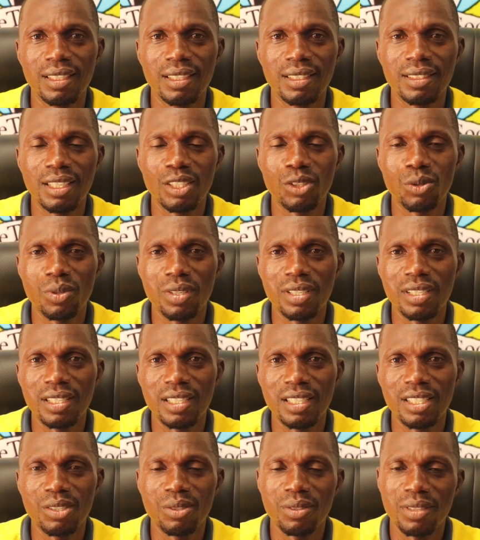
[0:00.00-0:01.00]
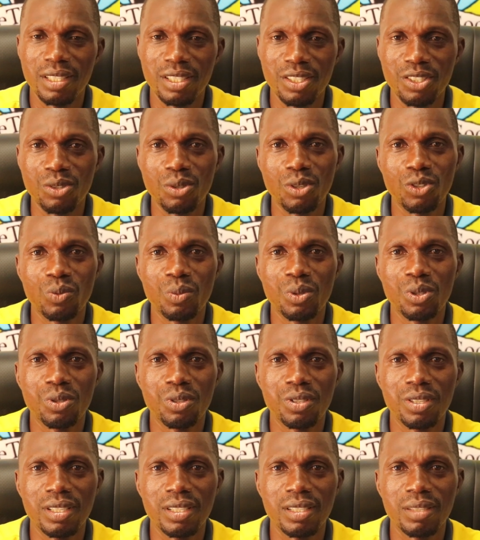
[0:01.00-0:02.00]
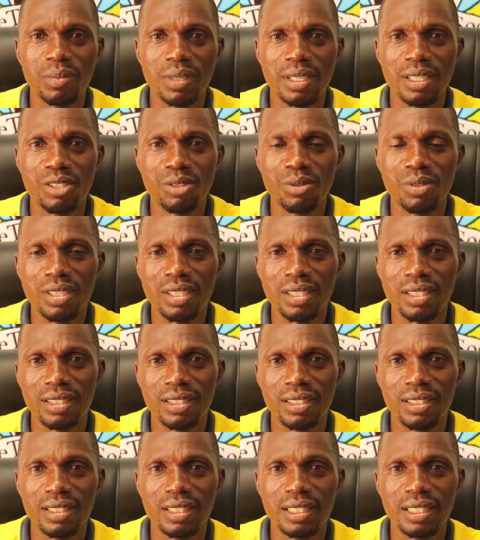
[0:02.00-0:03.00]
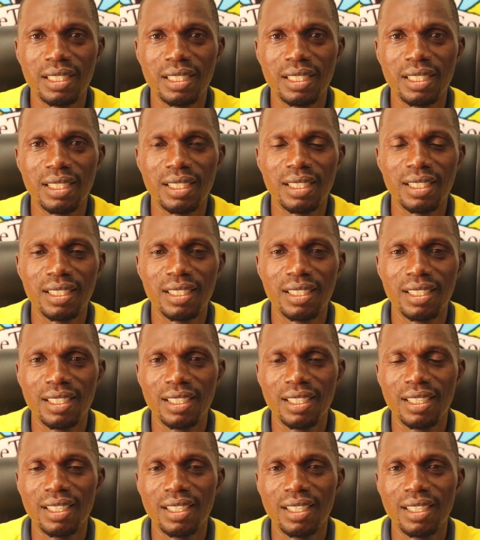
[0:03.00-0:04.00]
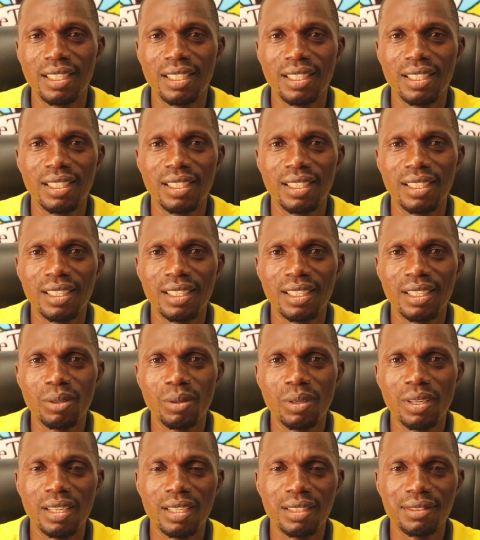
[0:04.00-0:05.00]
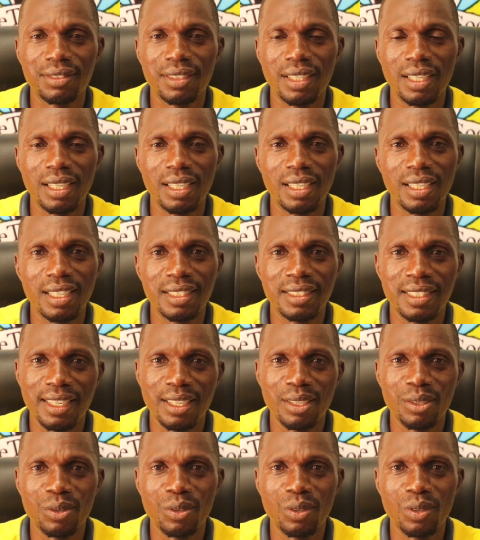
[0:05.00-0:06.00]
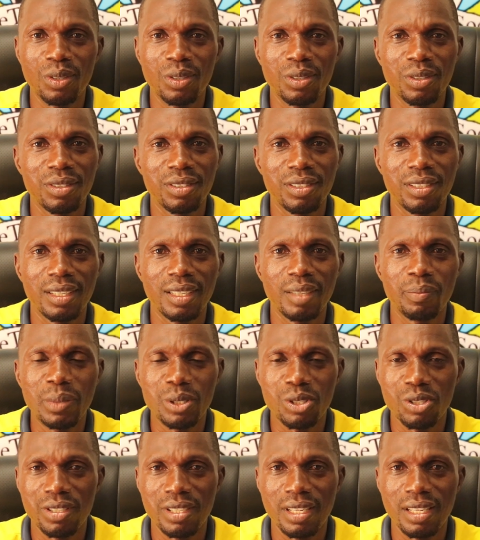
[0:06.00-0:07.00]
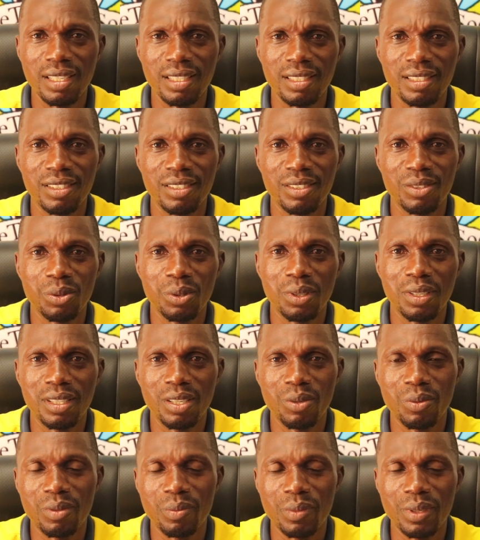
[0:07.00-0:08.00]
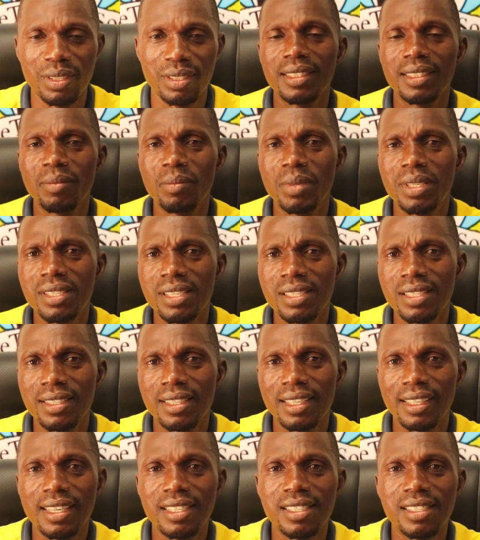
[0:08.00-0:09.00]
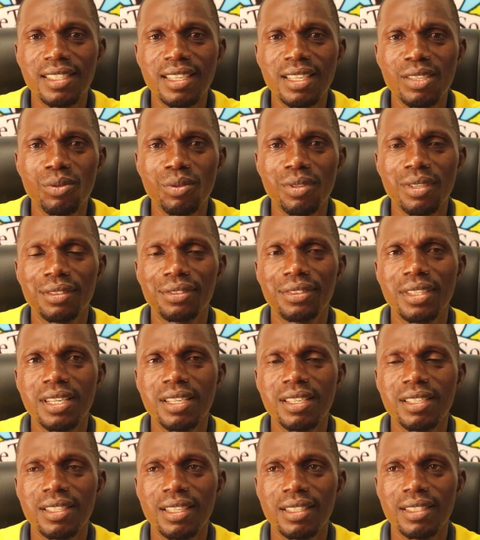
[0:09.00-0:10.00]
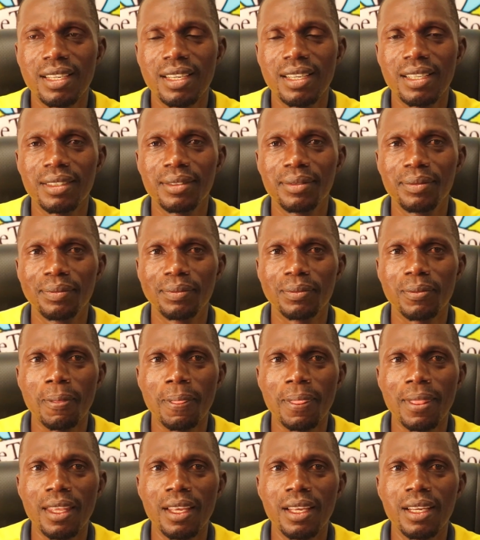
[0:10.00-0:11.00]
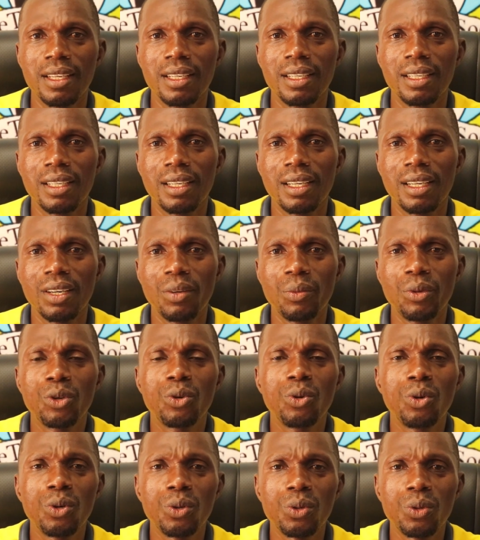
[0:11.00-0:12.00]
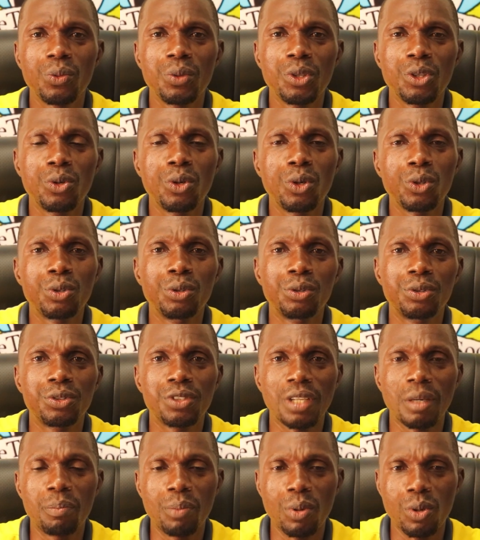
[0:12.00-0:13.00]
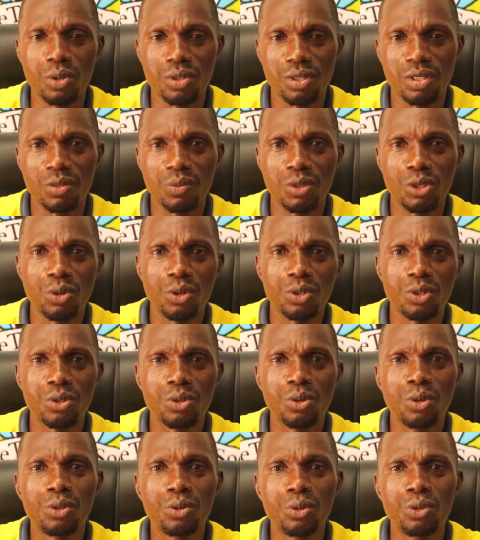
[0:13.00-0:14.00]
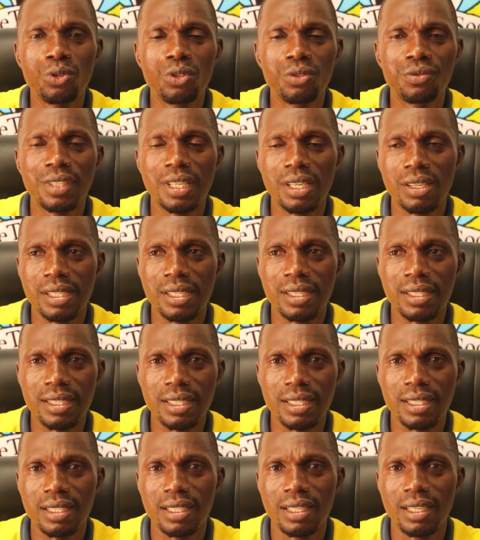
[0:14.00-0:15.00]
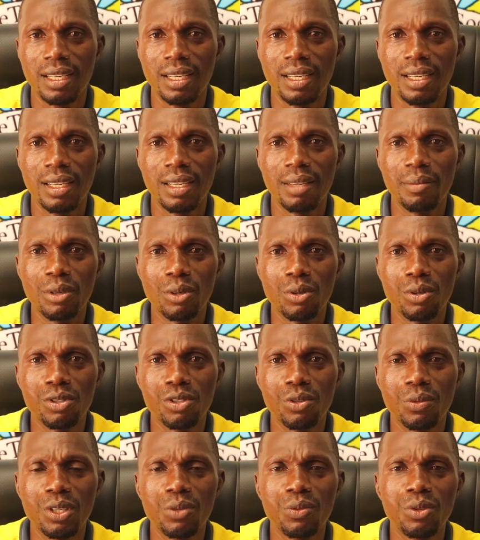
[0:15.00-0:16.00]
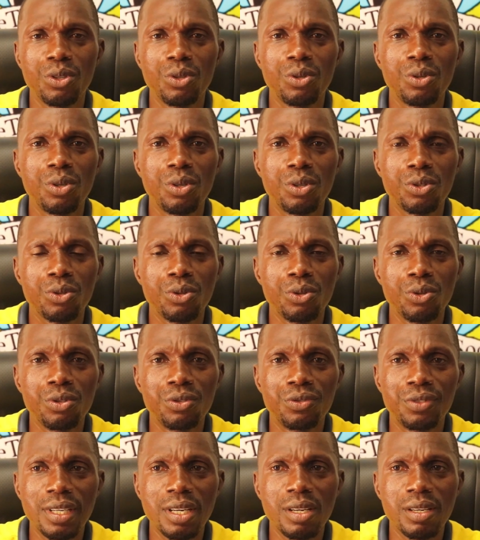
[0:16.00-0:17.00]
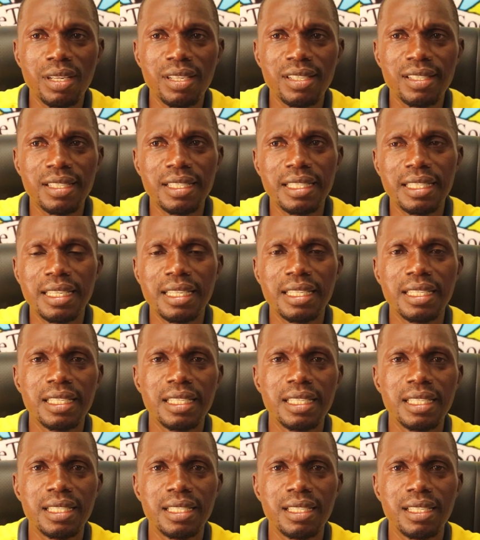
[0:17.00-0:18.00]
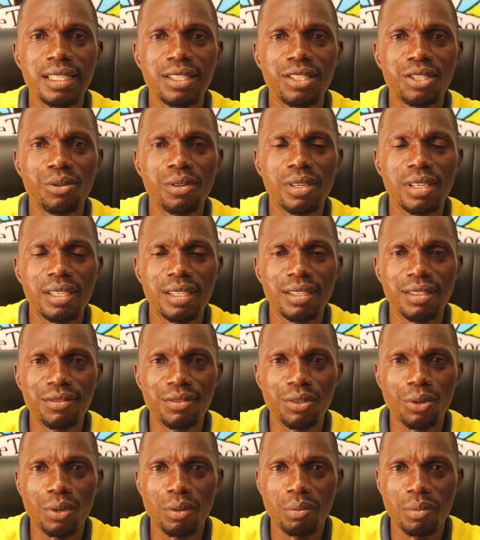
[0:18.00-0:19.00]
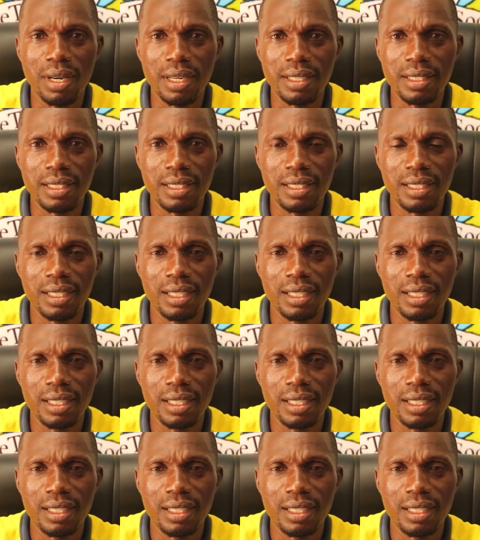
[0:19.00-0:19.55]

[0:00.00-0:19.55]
That one I know that is going to be sorted by today, and I will have a technical personnel together with me. the message that I can send to the fans that we go to support. We don't go to do violence, because when we go to do violence, then it is really very bad.